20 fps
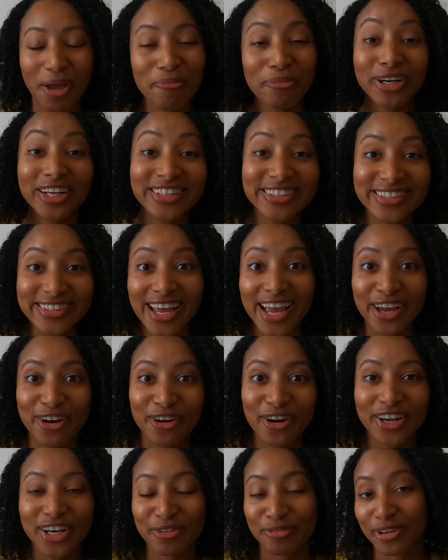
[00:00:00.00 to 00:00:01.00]
But in
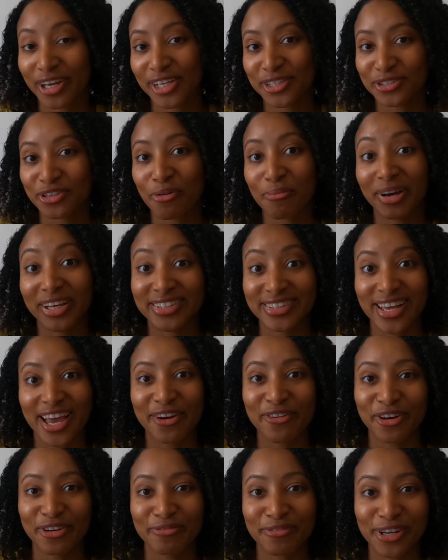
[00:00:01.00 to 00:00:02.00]
Saigon, if you guys saw my
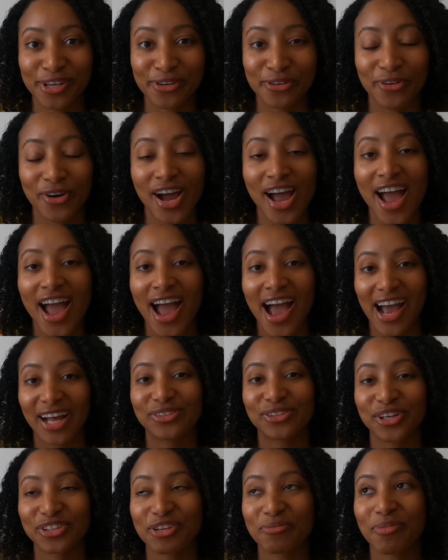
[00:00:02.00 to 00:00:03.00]
Saigon video, I
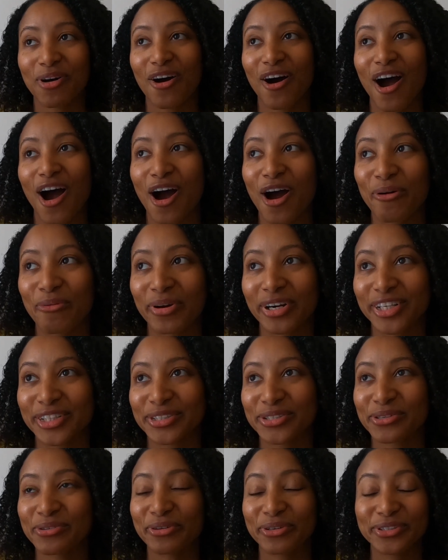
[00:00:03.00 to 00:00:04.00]
talked about how I
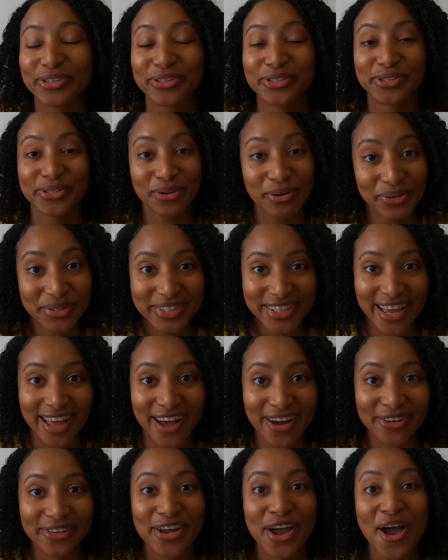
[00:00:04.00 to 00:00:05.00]
wanted to go to
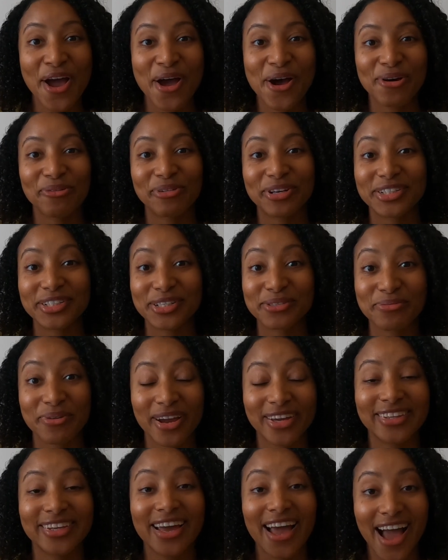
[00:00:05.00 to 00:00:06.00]
Snowtown, which is
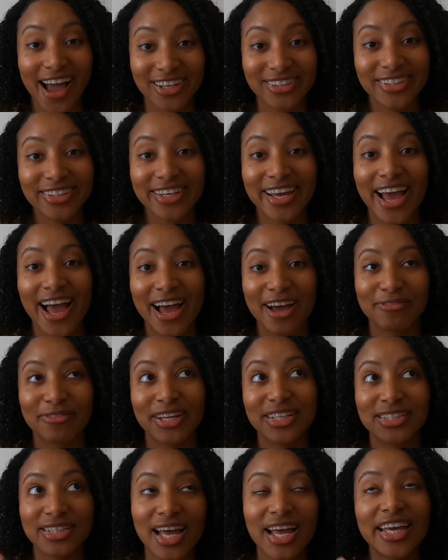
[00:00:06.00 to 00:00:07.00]
where they actually
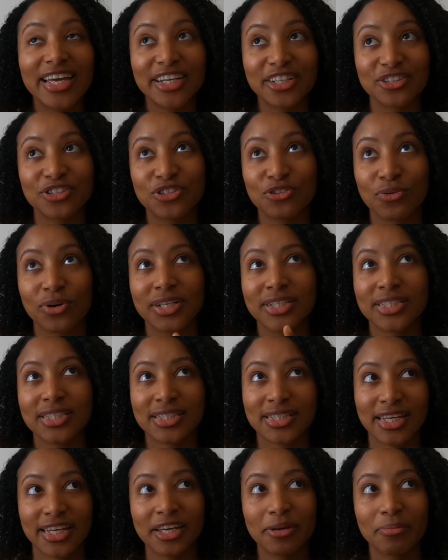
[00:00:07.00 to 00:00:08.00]
have, it's not indoor
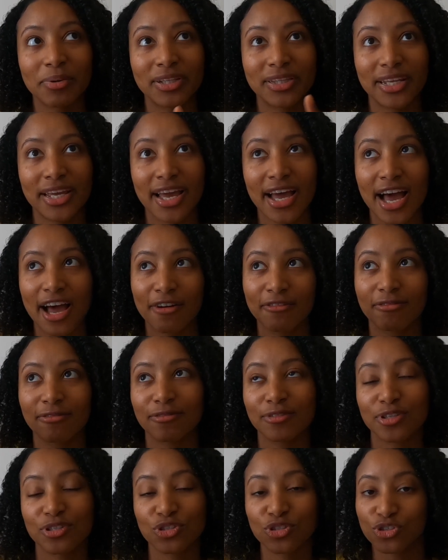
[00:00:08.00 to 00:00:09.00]
ski, but they have
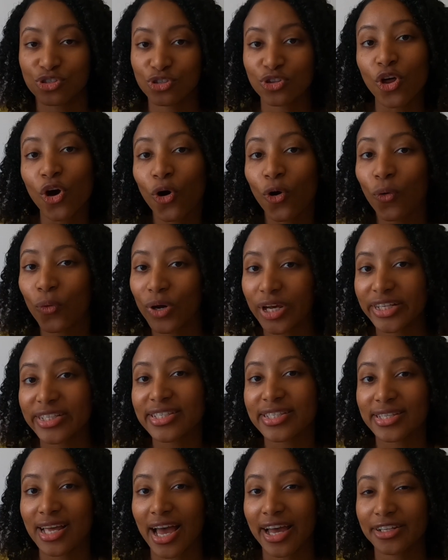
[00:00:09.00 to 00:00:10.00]
snow
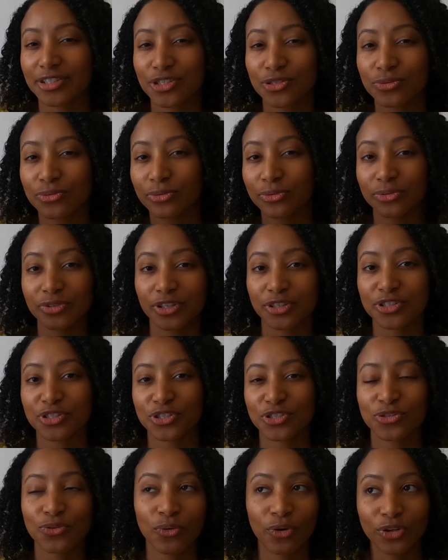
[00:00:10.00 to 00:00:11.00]
inside. So there's
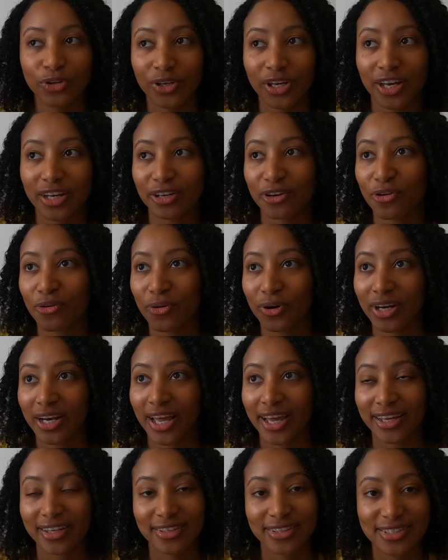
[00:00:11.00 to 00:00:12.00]
snow and you can go and
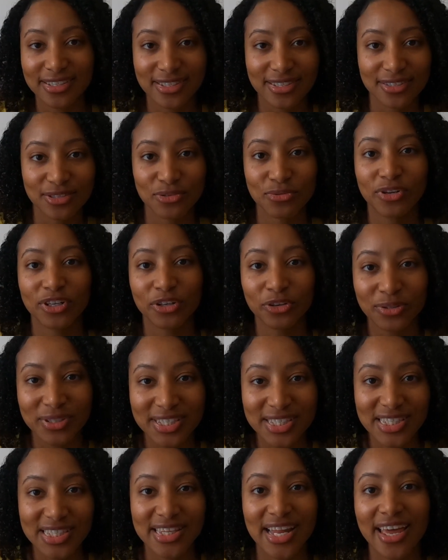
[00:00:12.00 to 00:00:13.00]
like do a little
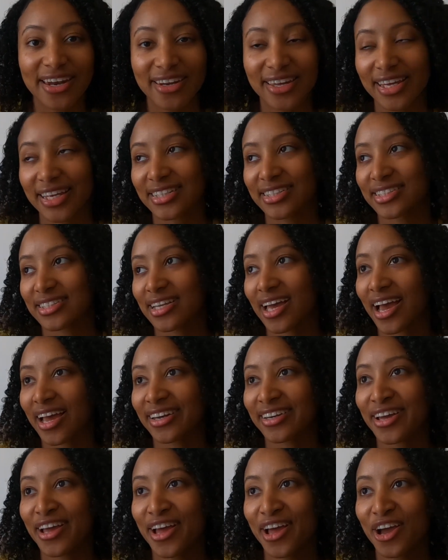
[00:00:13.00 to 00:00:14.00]
sled
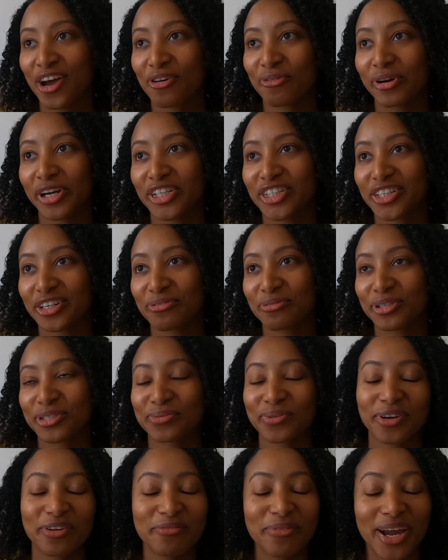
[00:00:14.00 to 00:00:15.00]
inside, which
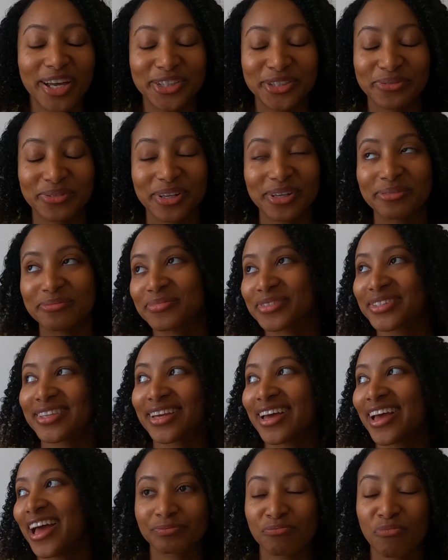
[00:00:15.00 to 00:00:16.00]
was one of my dreams.
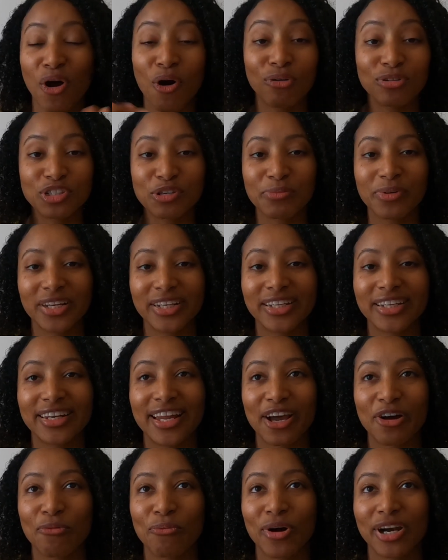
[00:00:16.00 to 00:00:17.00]
But ultimately,
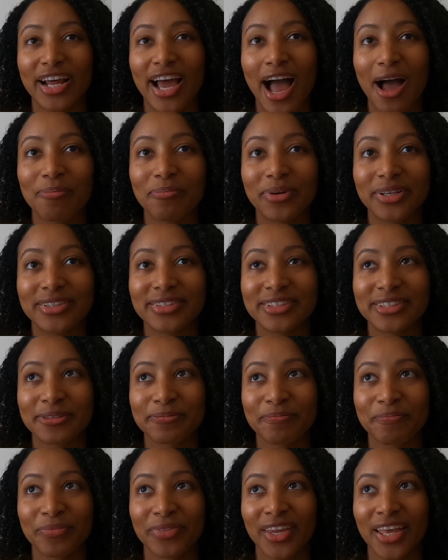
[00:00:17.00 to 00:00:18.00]
like what happens
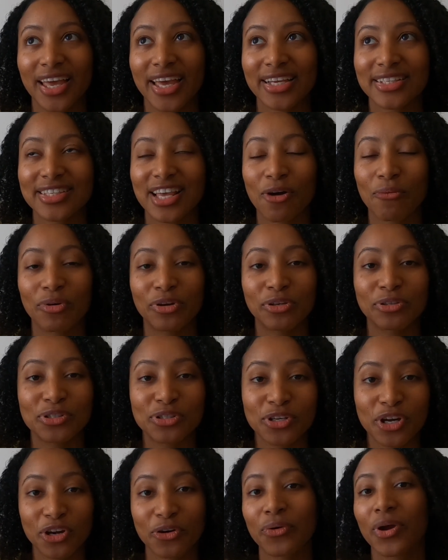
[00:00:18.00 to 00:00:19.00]
is that when you
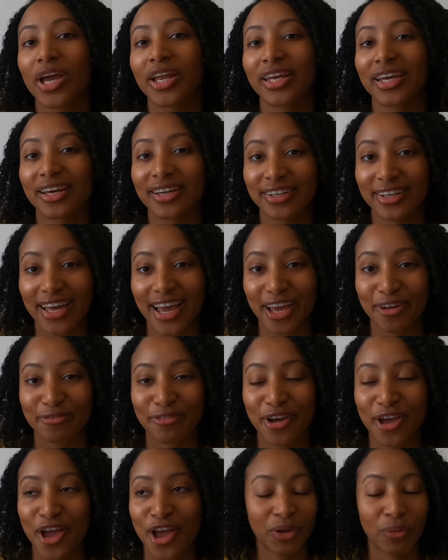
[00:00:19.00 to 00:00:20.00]
start creating a life,
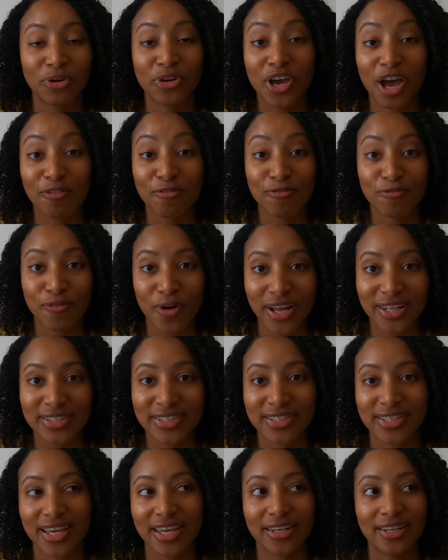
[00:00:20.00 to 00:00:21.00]
when you have
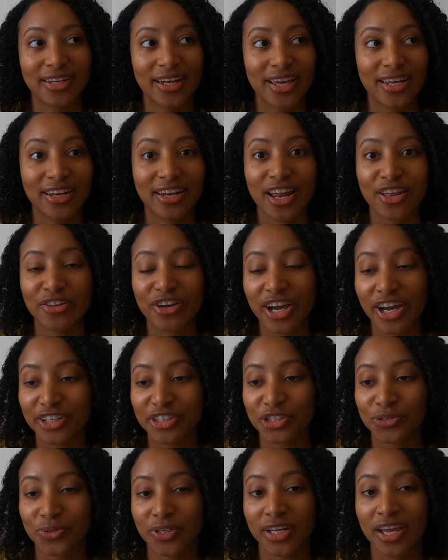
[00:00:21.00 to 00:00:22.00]
friends in another
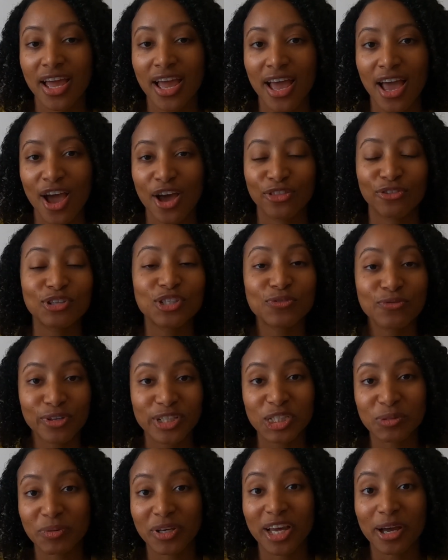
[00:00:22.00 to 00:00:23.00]
country, those
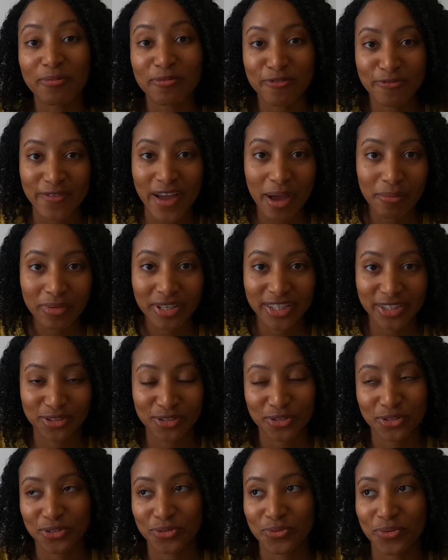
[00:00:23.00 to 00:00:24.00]
friends become family
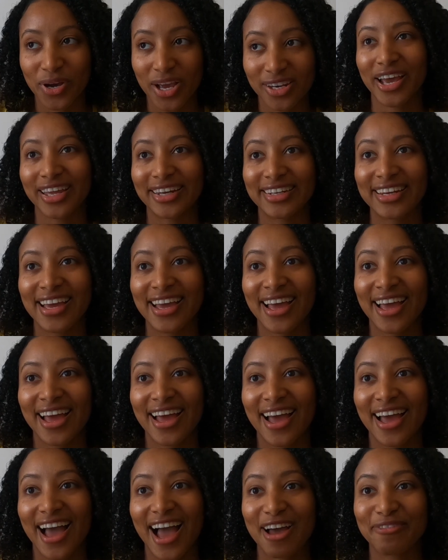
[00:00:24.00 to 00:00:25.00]
to you. And
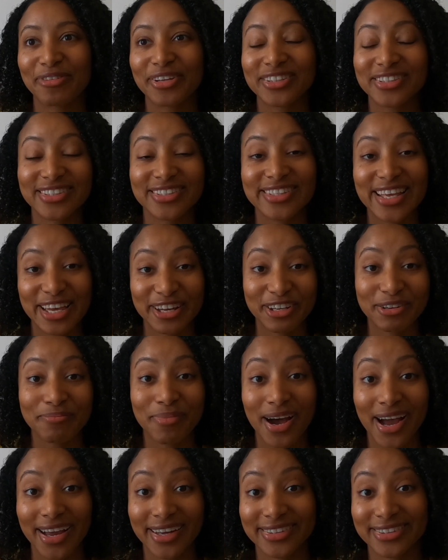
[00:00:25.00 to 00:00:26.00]
having to say
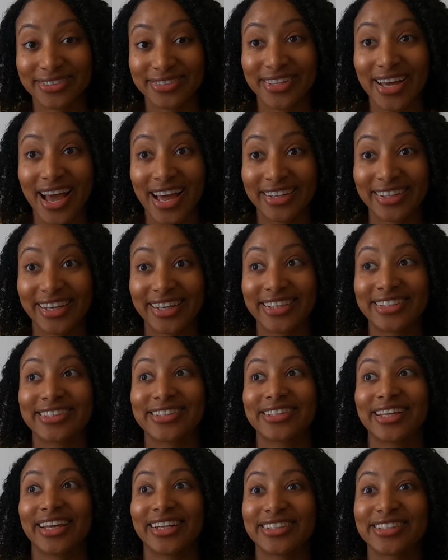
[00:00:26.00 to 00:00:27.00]
goodbye to that,
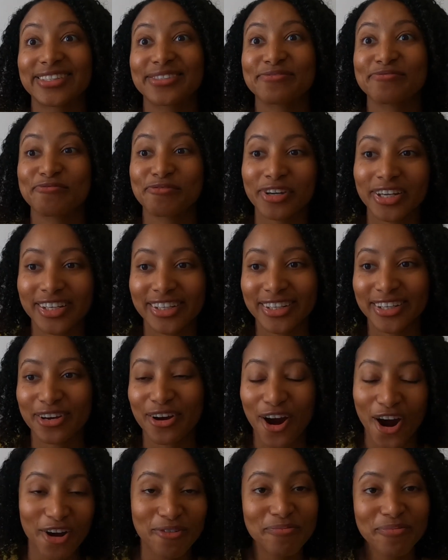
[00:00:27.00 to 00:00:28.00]
it's really
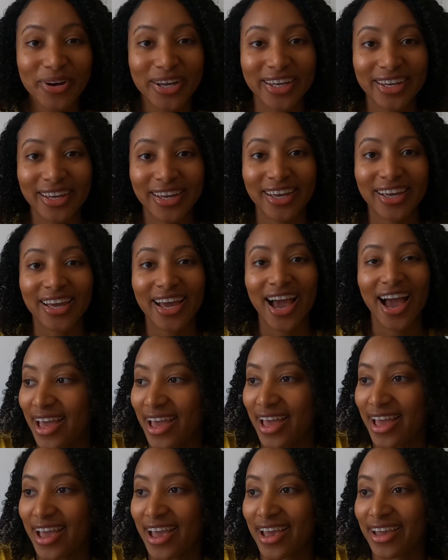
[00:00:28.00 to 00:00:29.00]
heartbreaking.
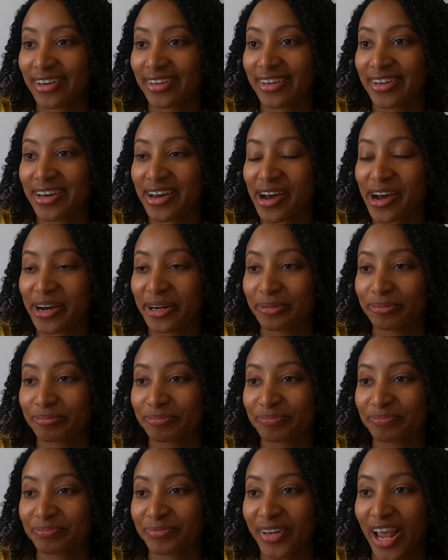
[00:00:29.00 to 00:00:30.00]

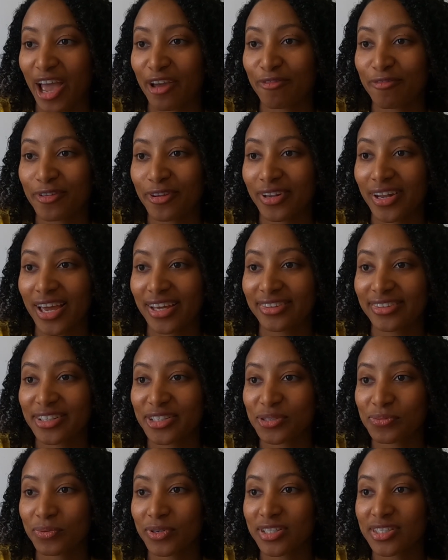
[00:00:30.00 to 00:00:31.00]
And I feel like
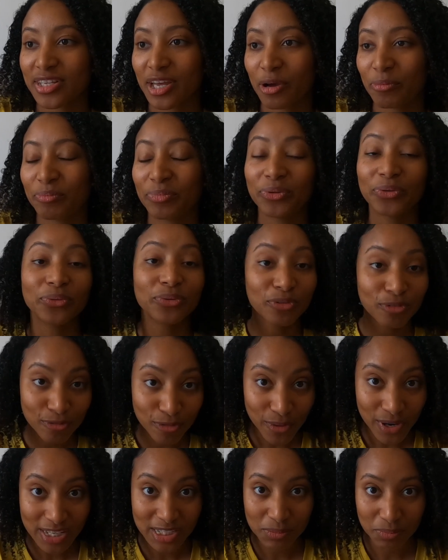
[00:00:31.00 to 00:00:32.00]
this was a
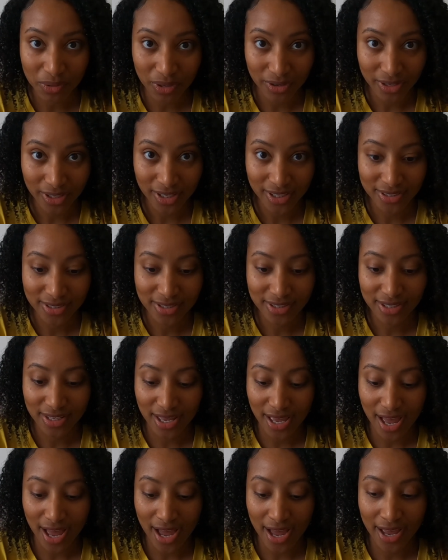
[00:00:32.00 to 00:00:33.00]
beautiful experience.
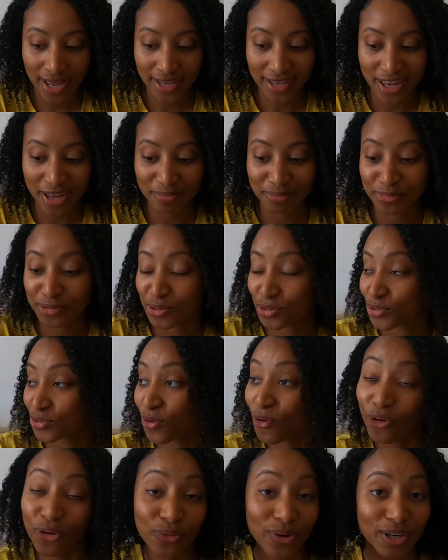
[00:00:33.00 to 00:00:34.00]
I am
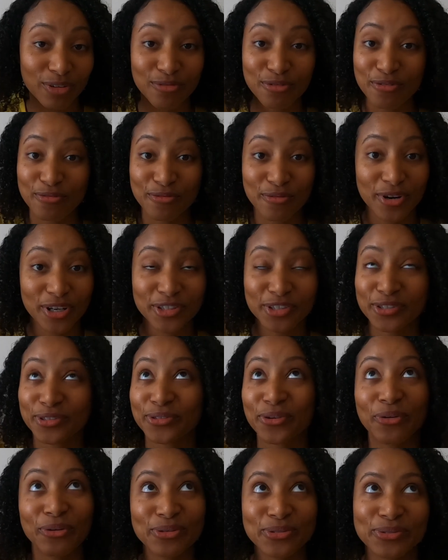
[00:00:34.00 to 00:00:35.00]
so grateful for it,
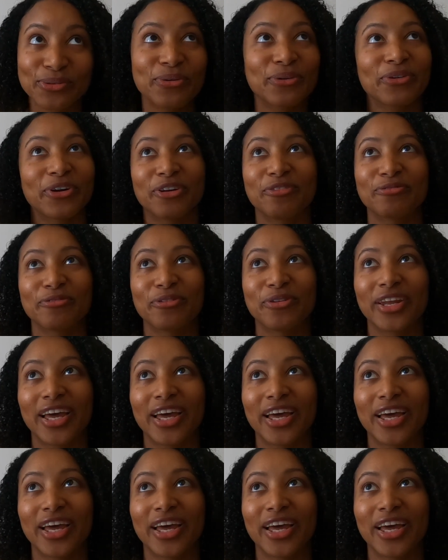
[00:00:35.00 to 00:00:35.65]
so, so grateful.